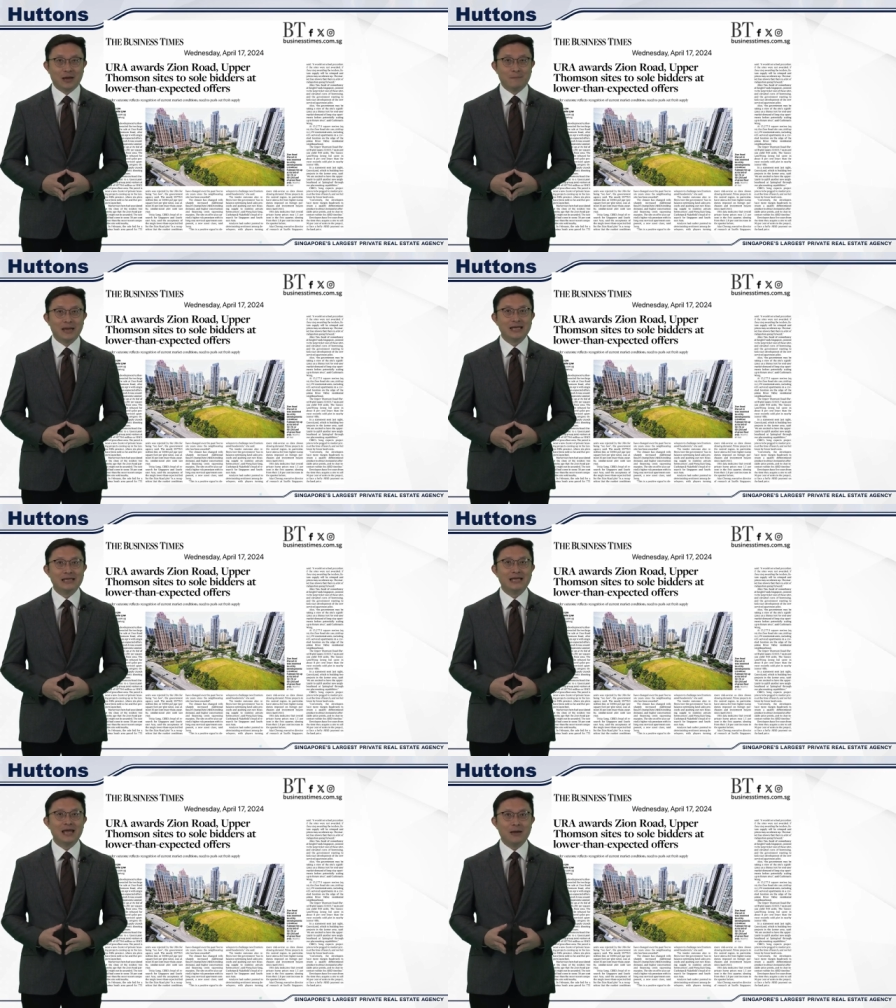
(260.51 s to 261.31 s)
But is
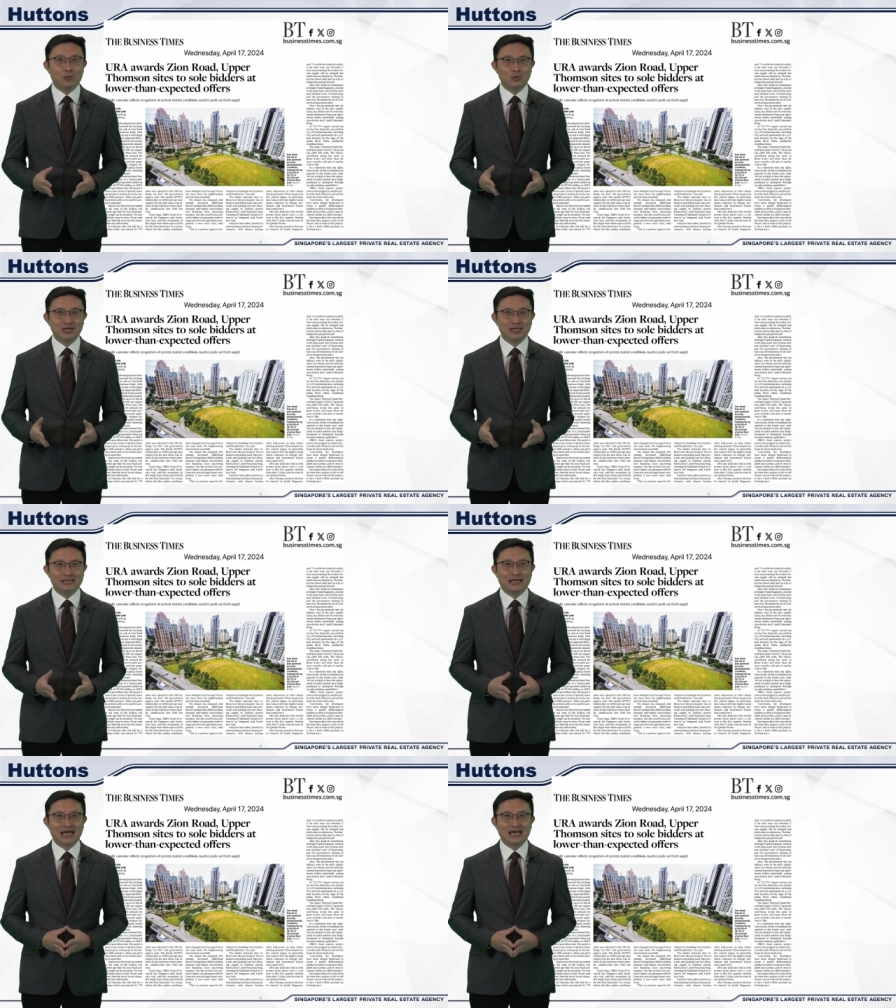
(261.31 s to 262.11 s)
that really
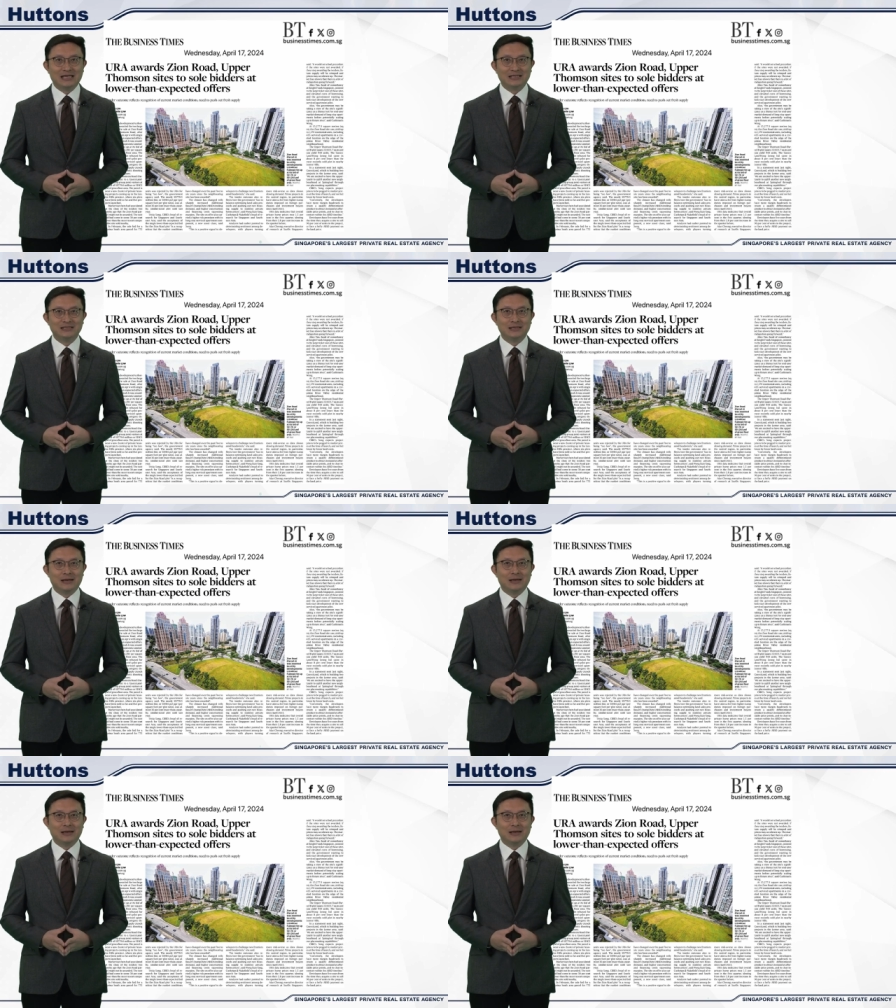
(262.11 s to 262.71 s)
the case?